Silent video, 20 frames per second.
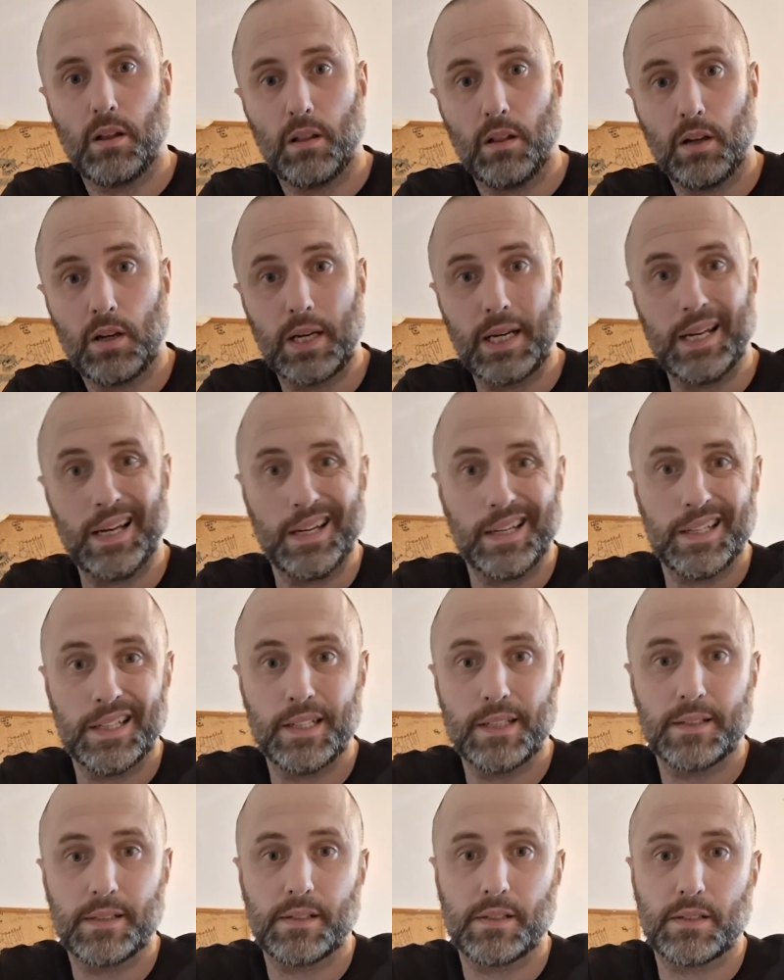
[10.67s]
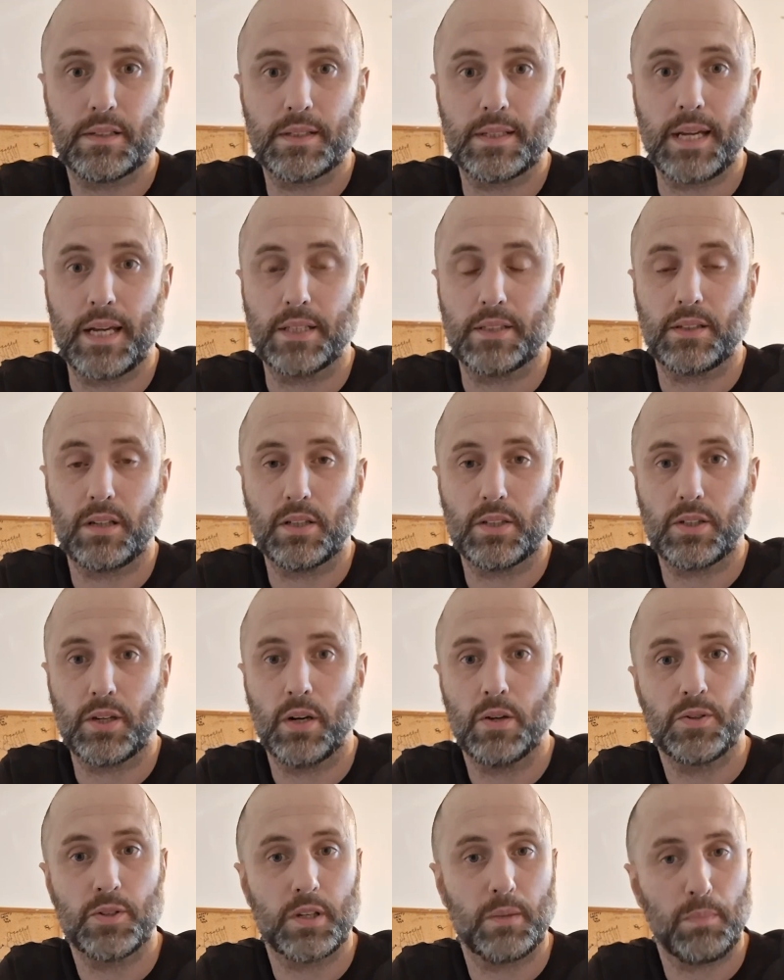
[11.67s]
looking at his
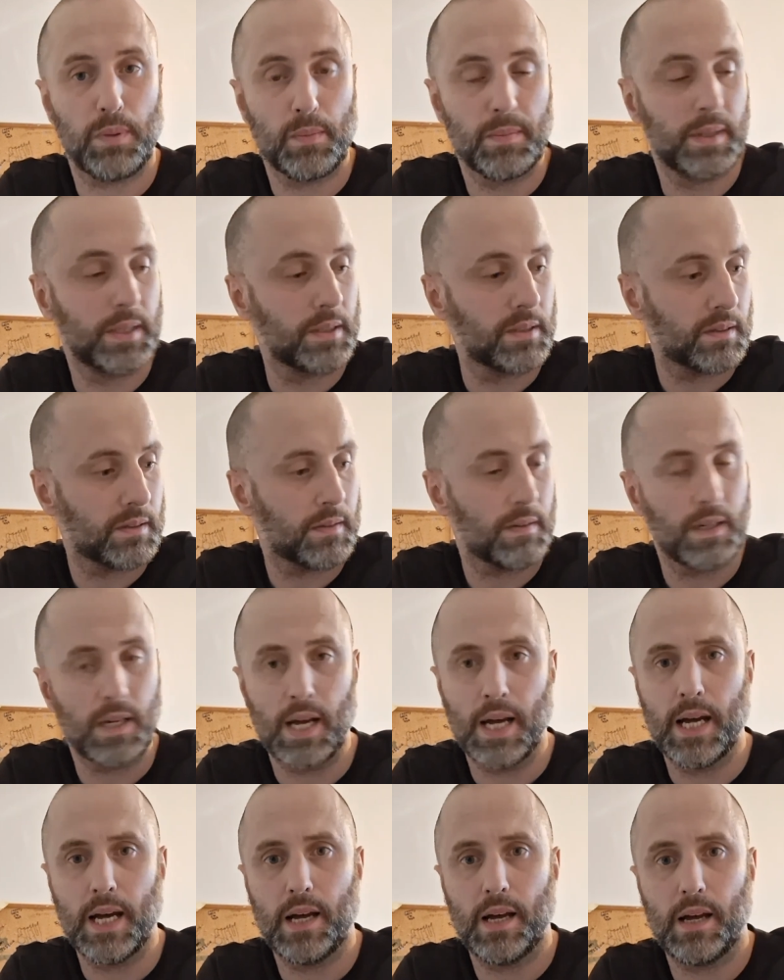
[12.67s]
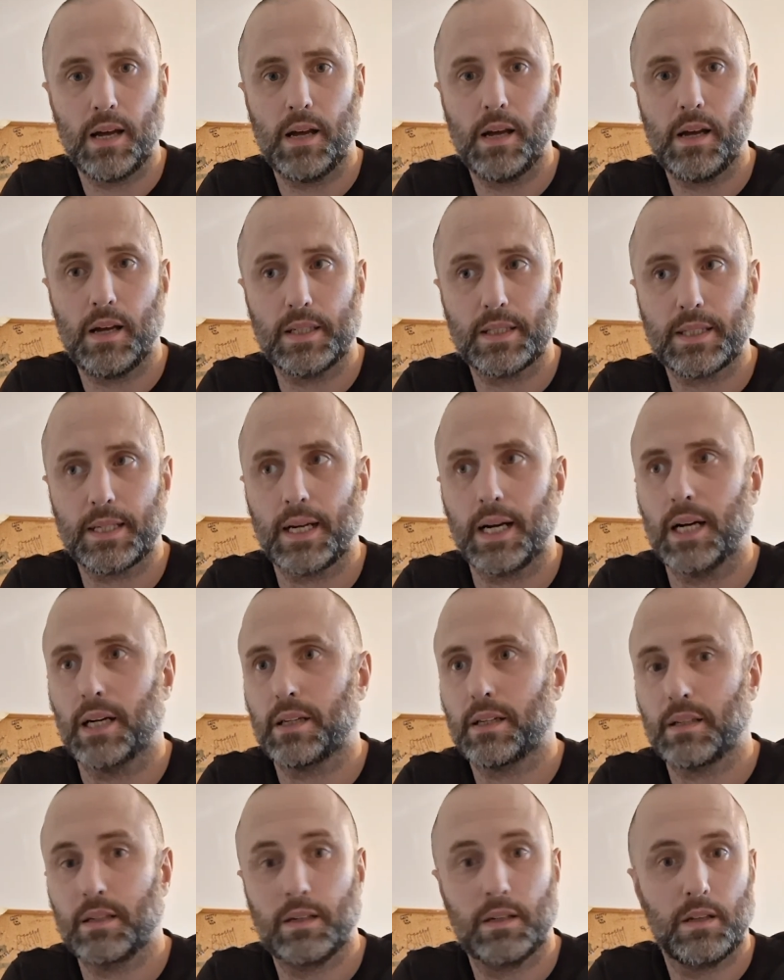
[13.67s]
testosterone supplement uh,
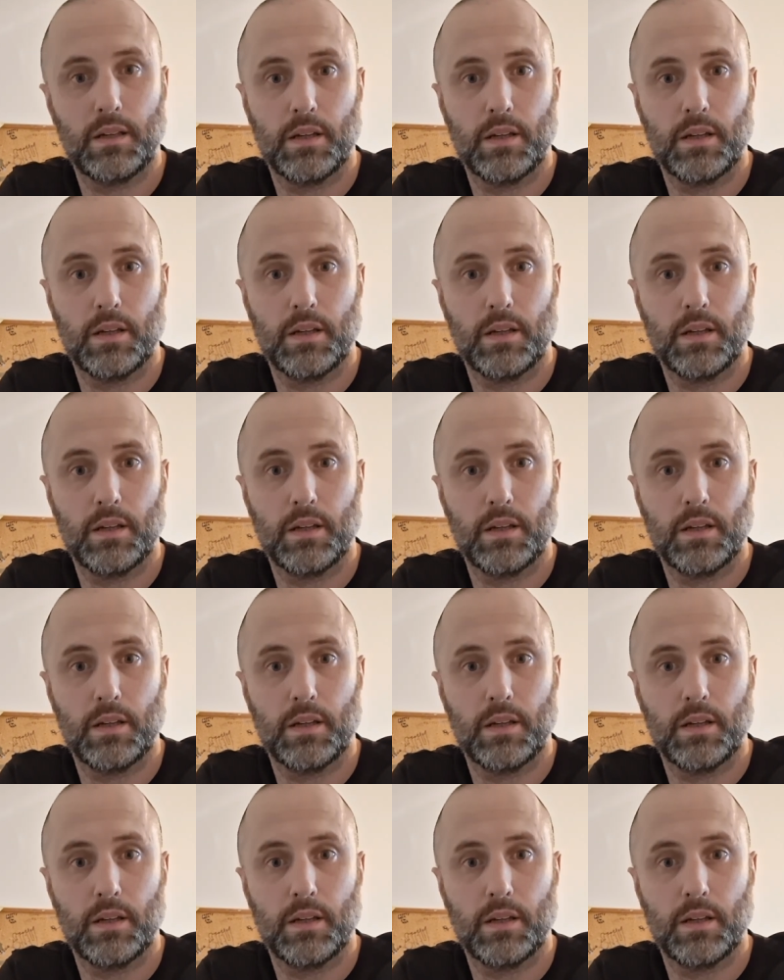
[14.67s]
stack.